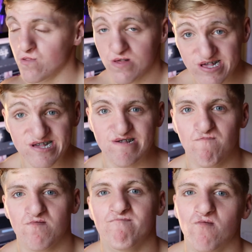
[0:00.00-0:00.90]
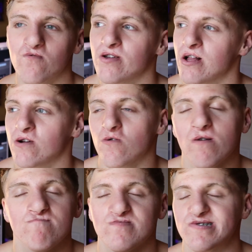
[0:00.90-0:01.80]
And this is super important, and it'll
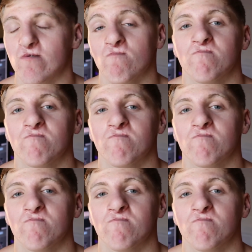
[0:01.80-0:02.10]
help you so